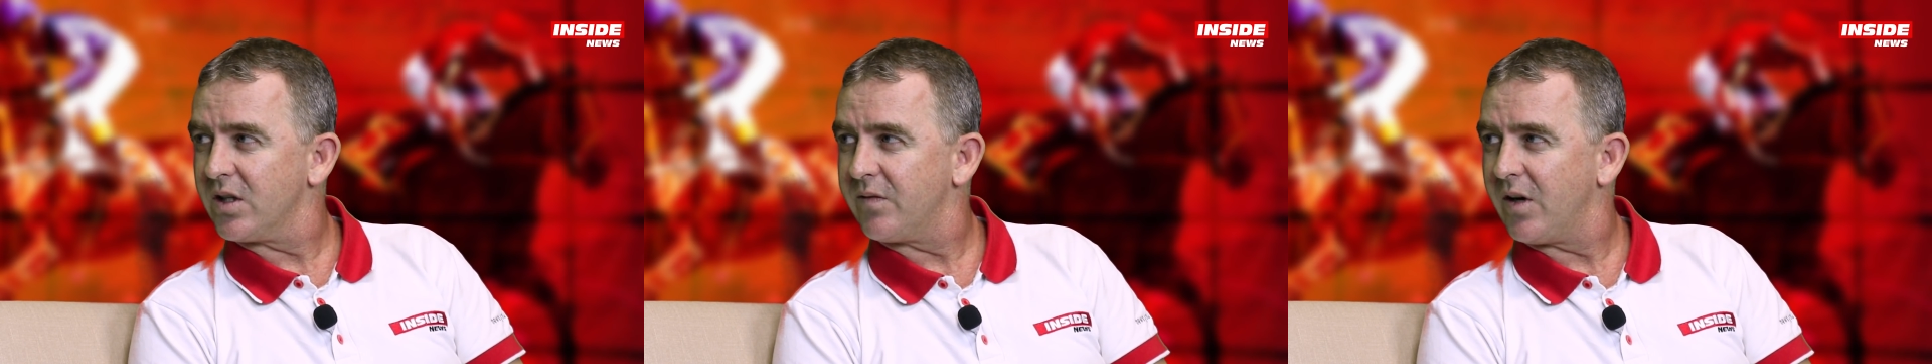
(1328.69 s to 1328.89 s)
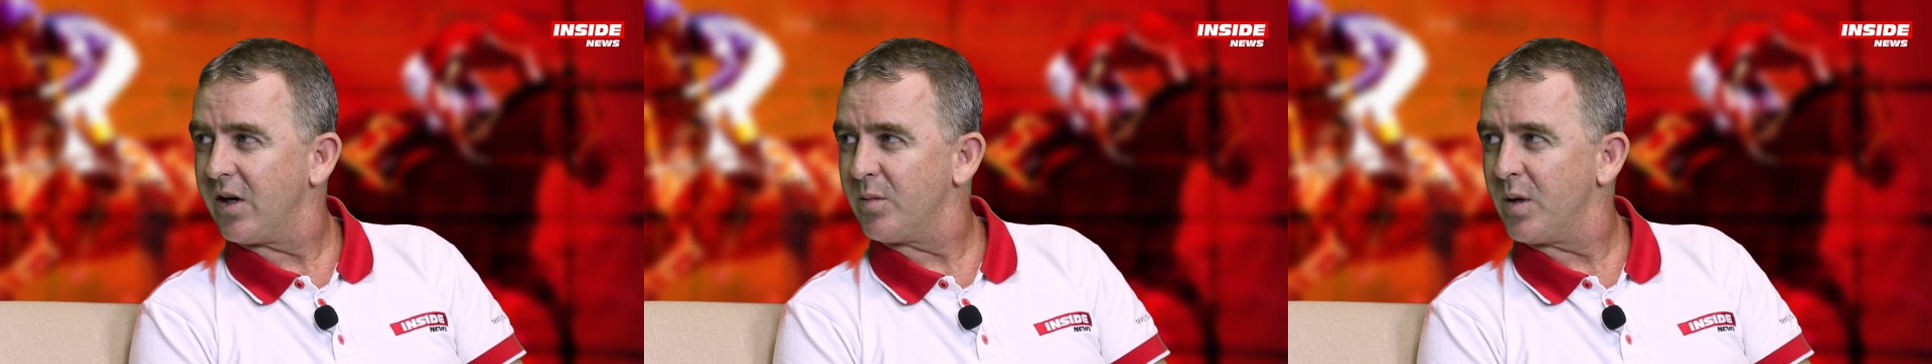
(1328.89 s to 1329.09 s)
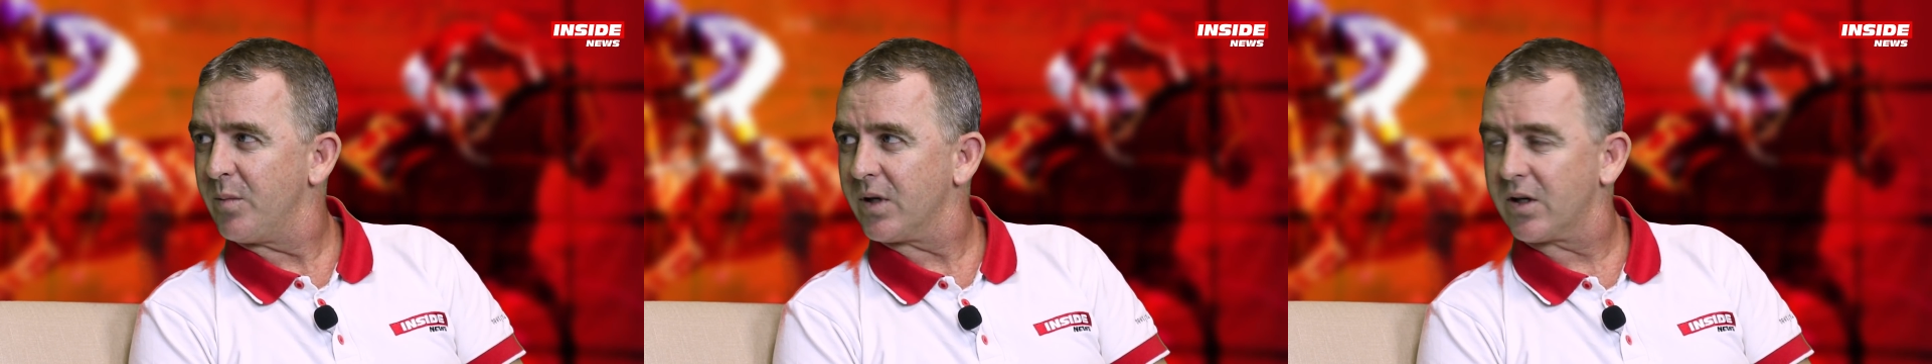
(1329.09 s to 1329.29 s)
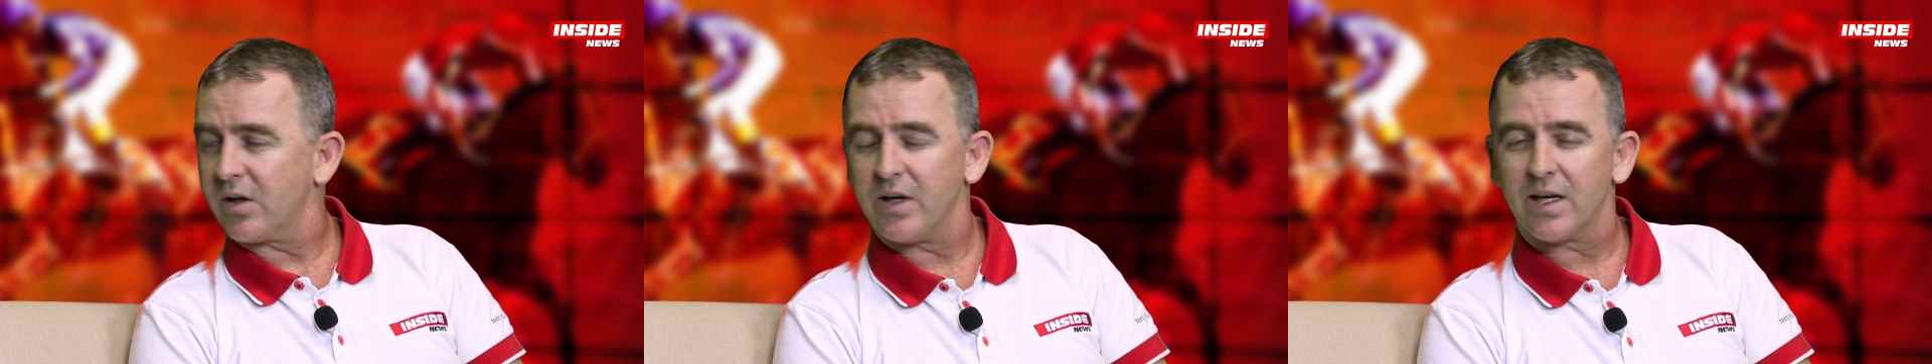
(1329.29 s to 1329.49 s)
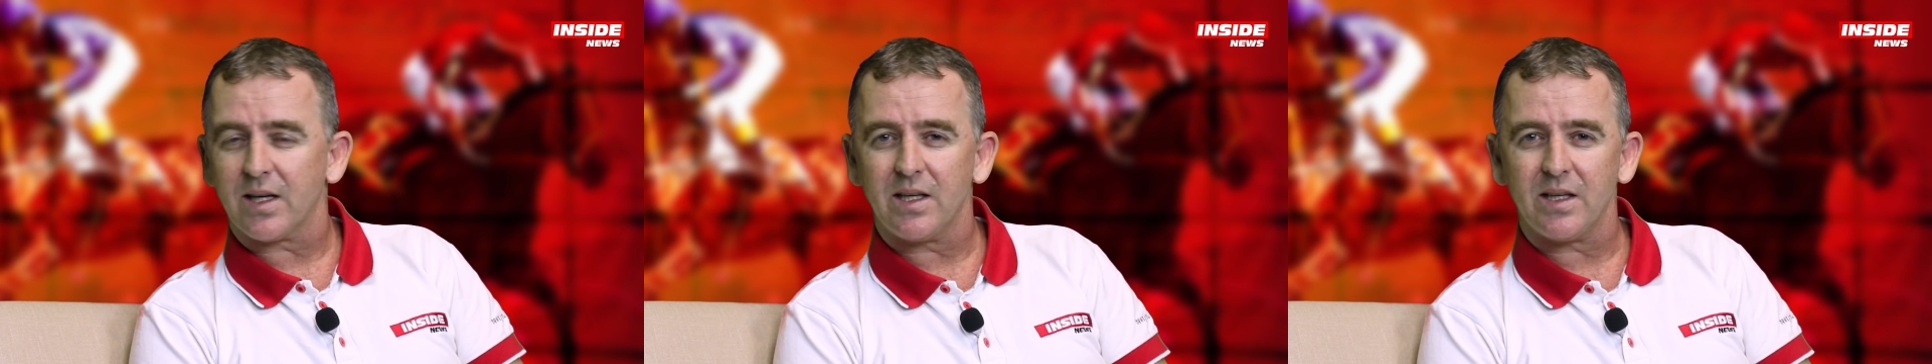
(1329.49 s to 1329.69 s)
Vision, if I
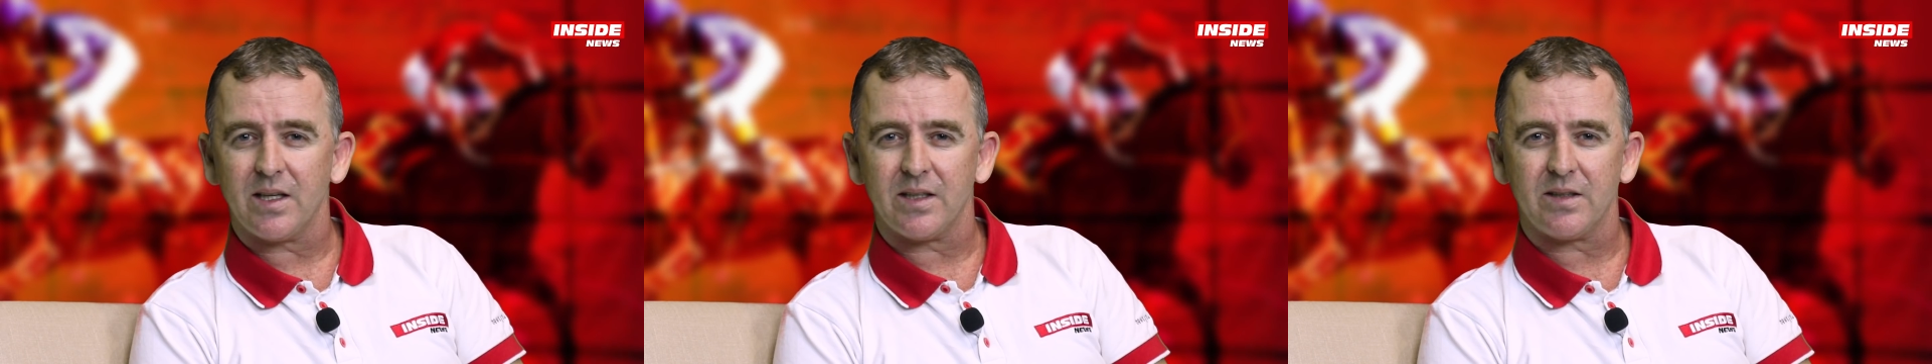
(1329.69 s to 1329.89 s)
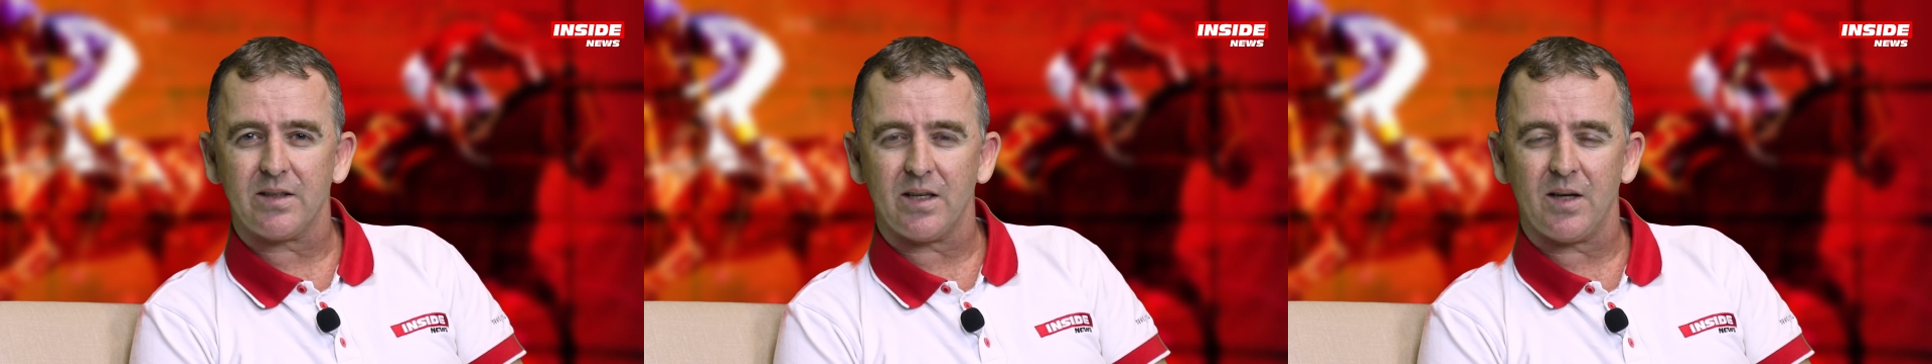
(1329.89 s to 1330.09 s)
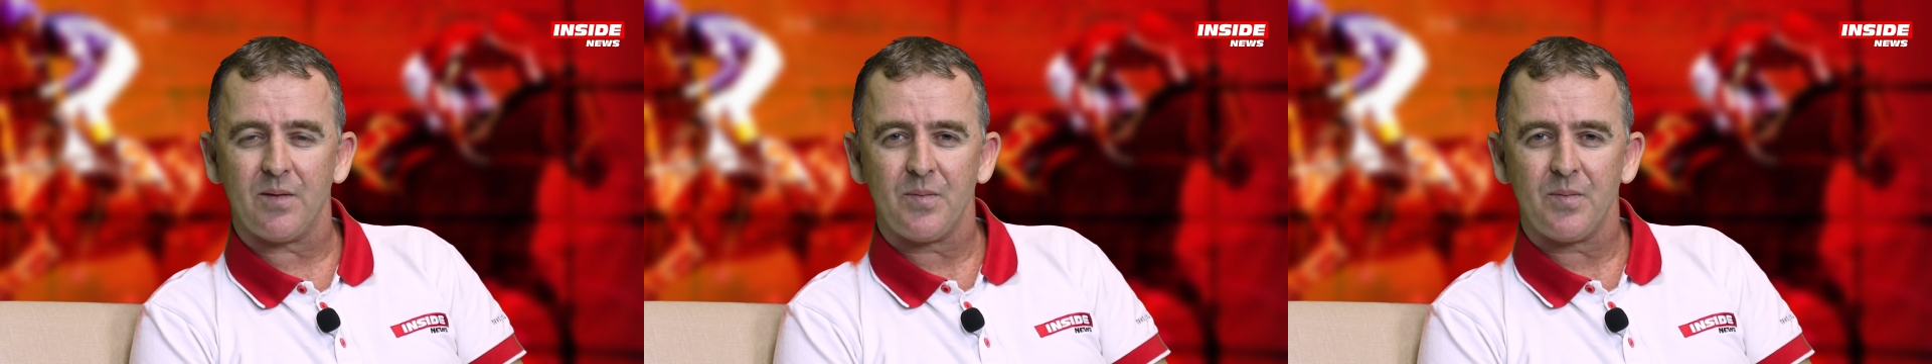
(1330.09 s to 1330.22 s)
remember correctly.